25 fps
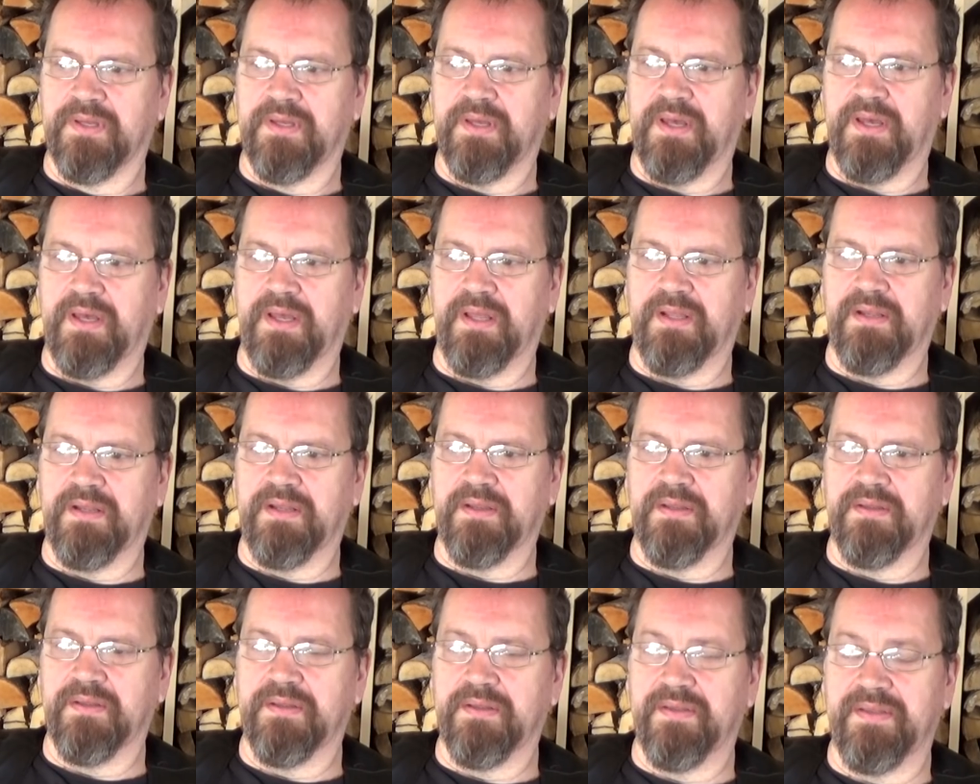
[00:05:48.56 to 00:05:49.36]

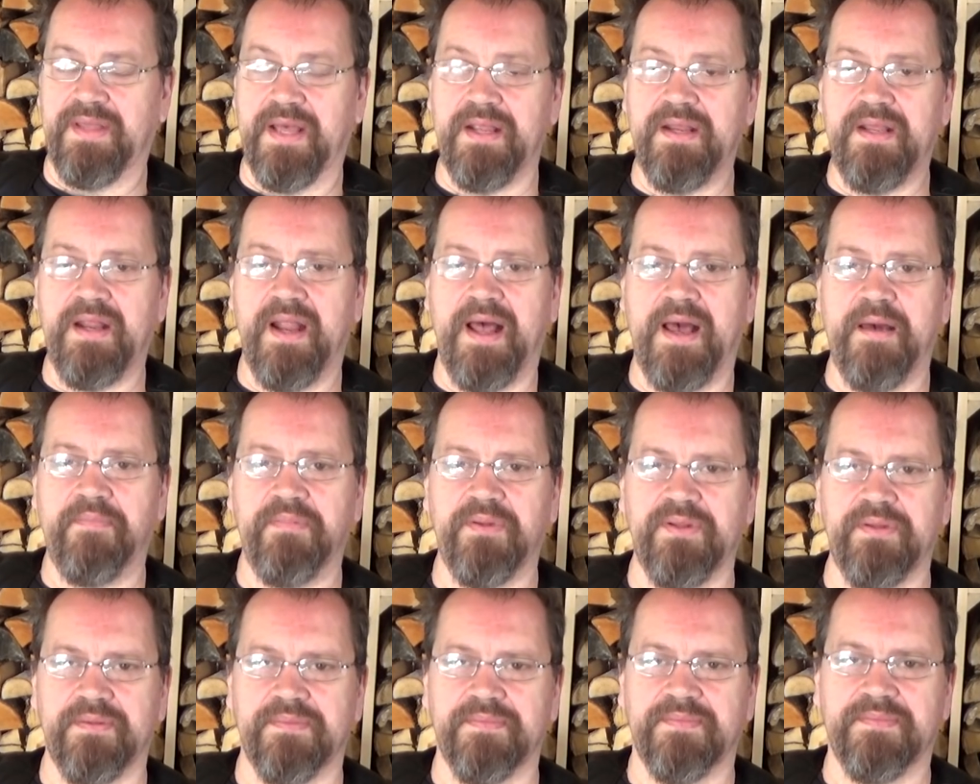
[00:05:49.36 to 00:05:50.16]
And then it
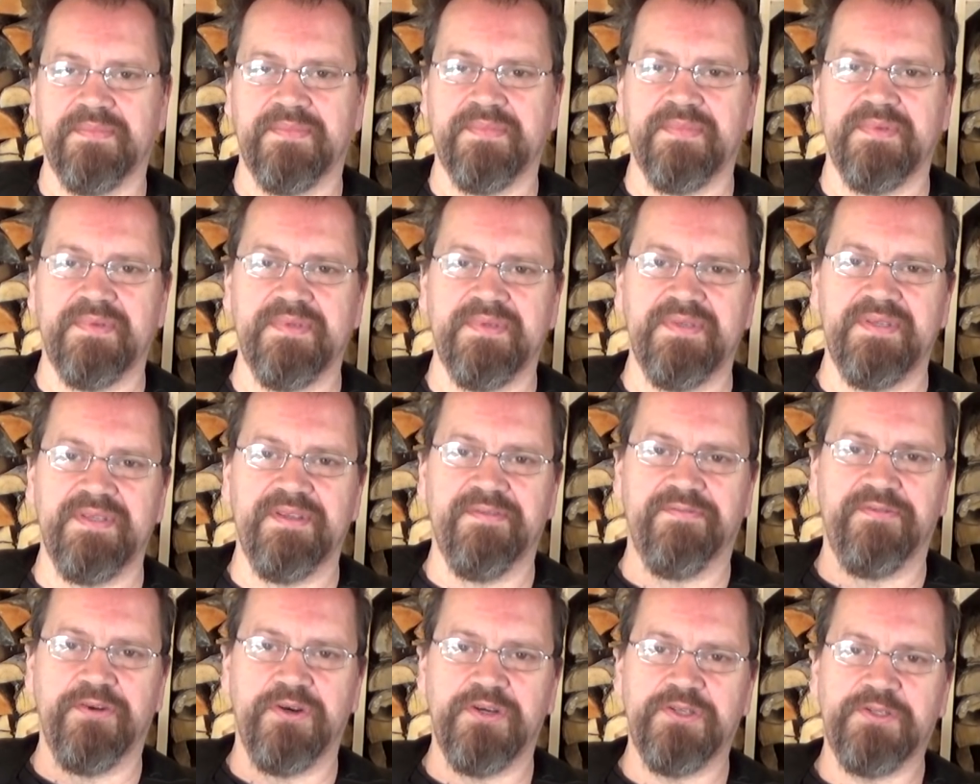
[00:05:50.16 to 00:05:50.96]
happened. The
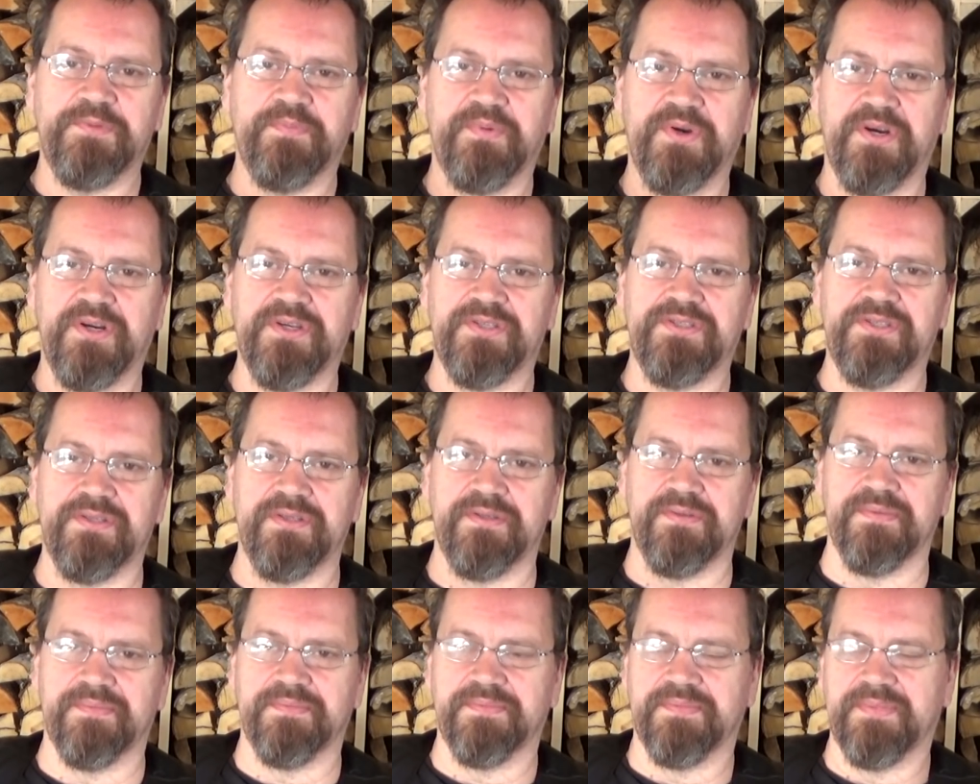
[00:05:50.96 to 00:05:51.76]
first
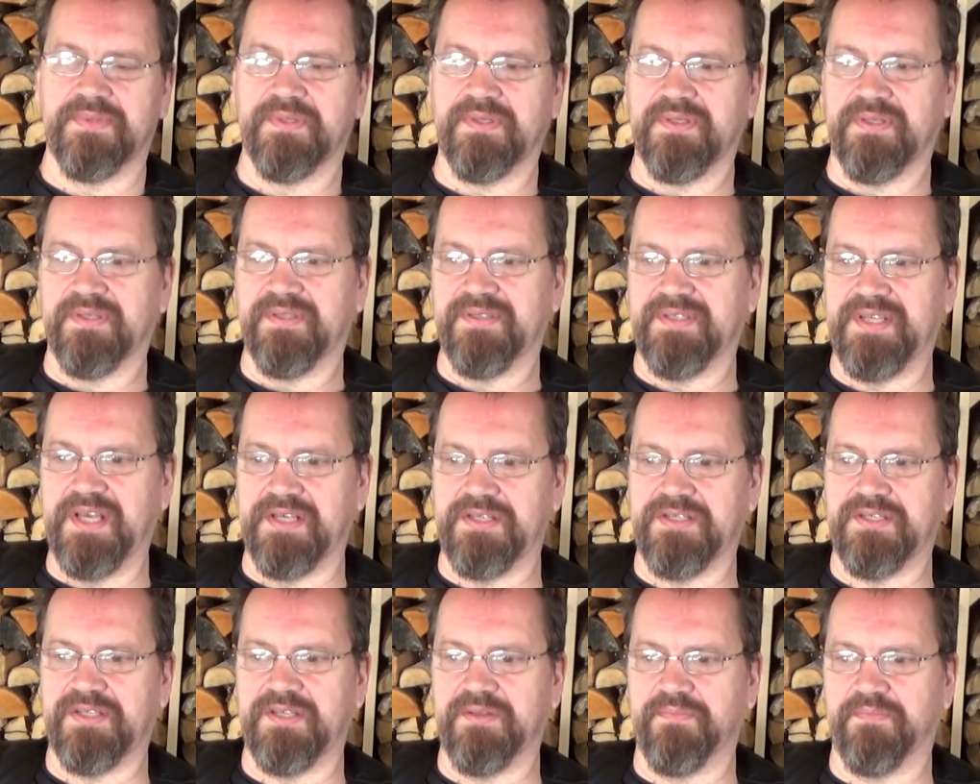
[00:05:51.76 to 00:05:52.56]
person
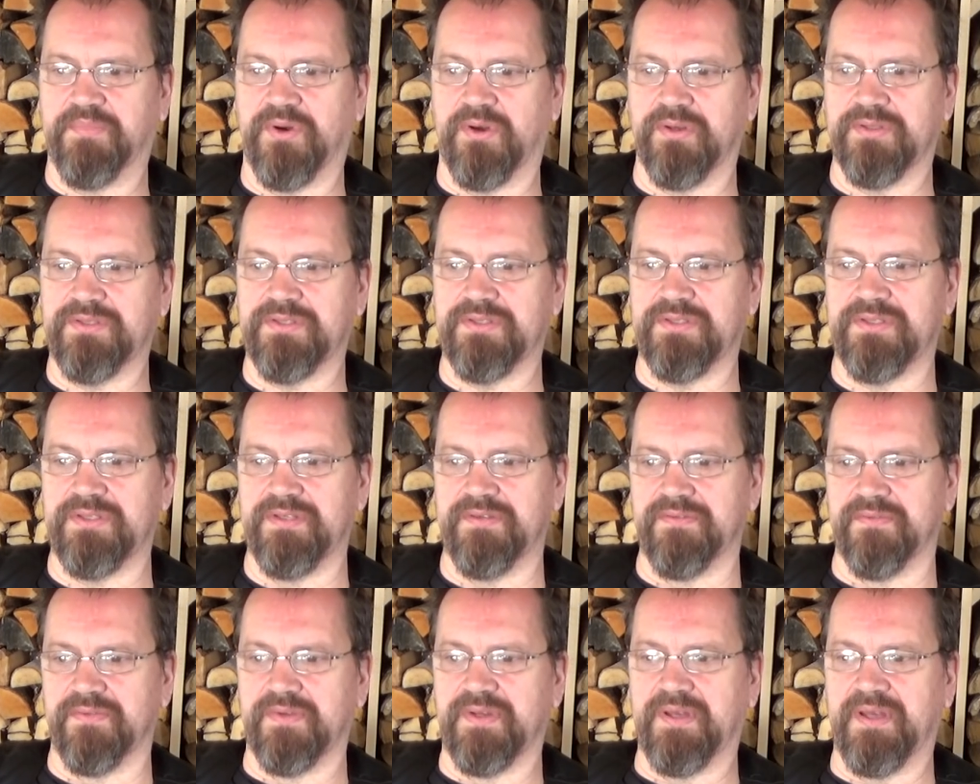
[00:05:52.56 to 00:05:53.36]
tested
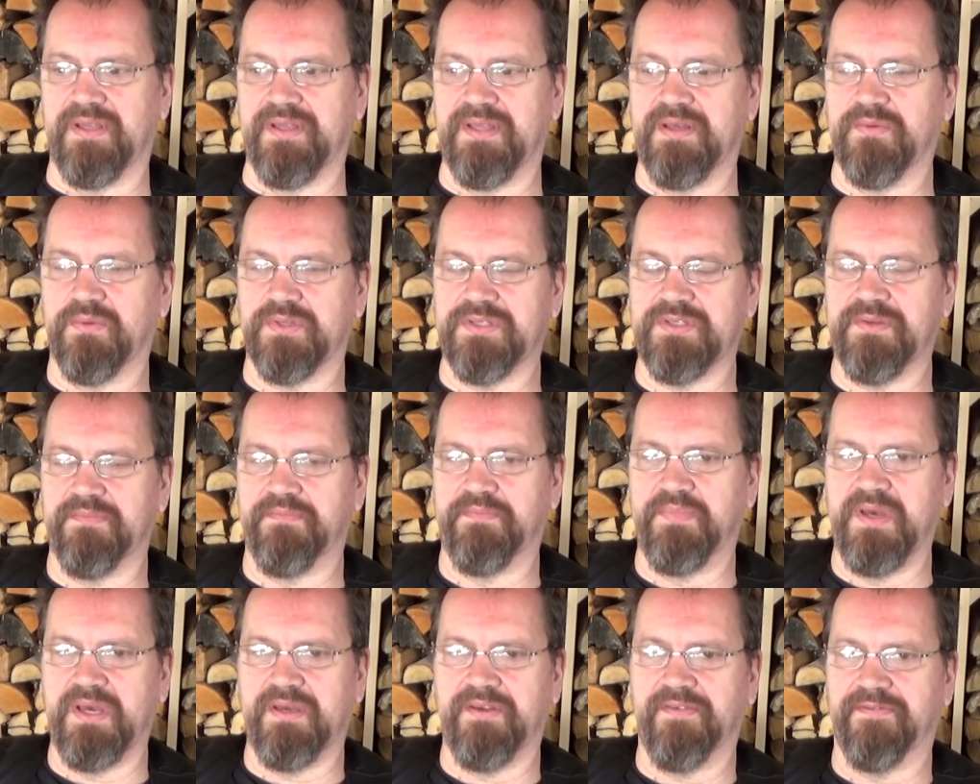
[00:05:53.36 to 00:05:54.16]
positive, and there was a
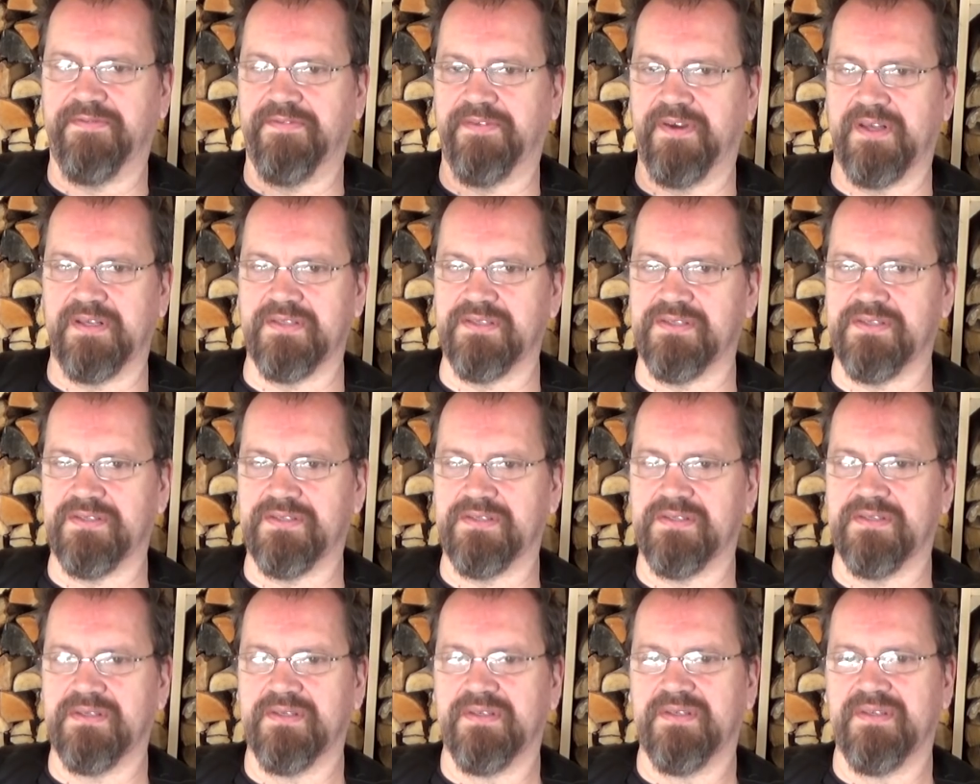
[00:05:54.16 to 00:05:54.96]
big
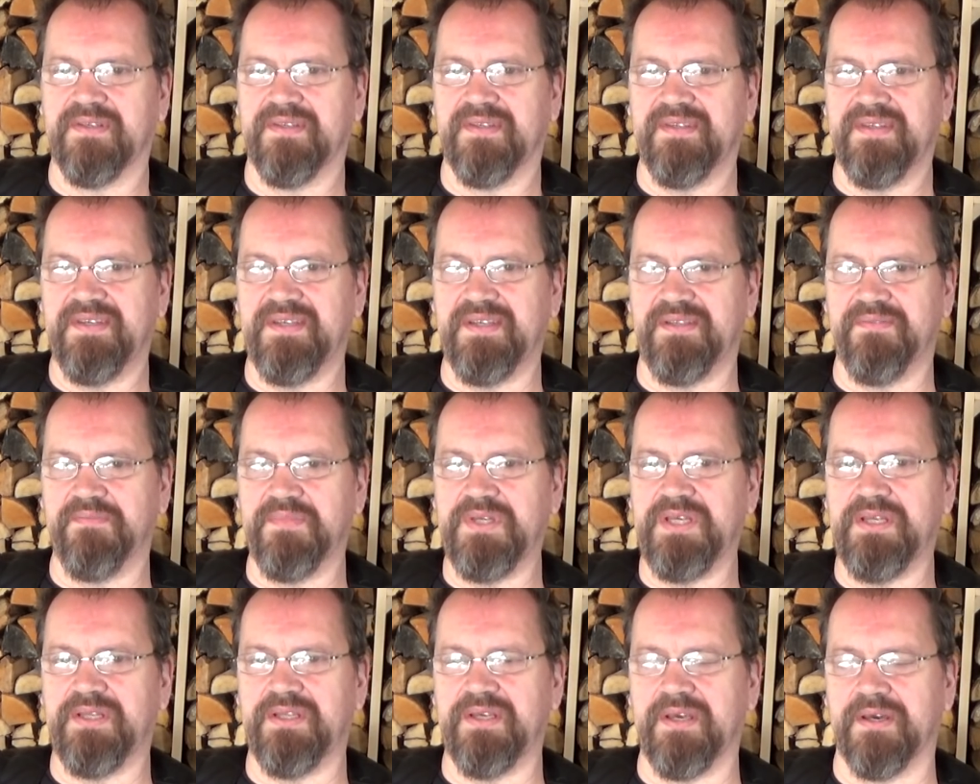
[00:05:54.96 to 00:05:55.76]
fuss in
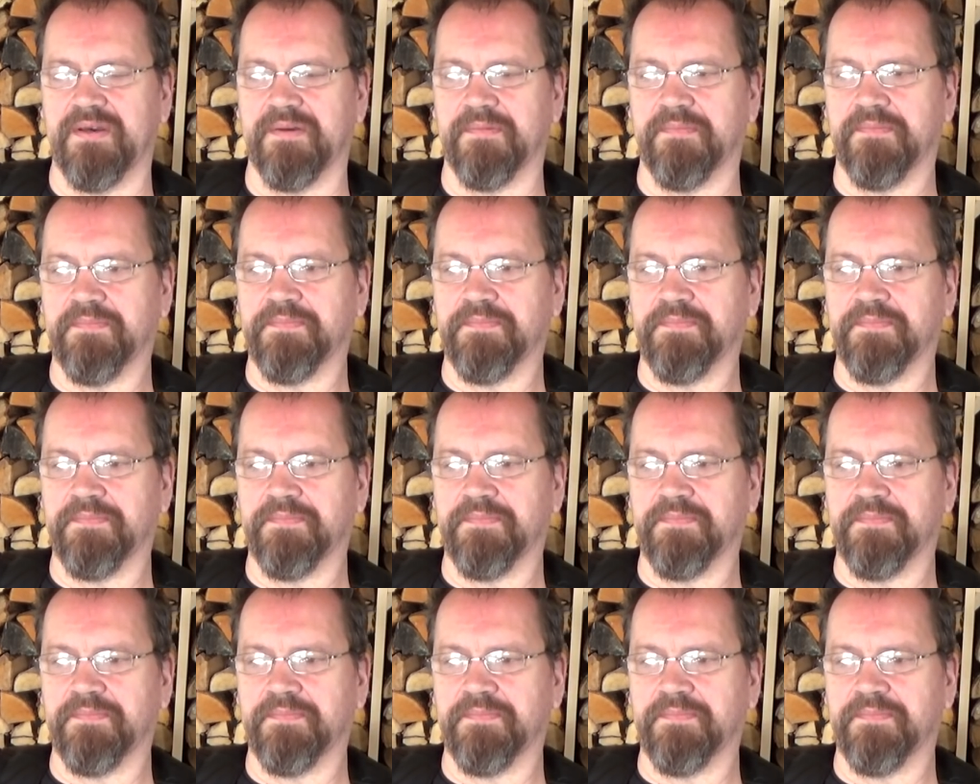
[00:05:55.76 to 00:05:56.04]
media.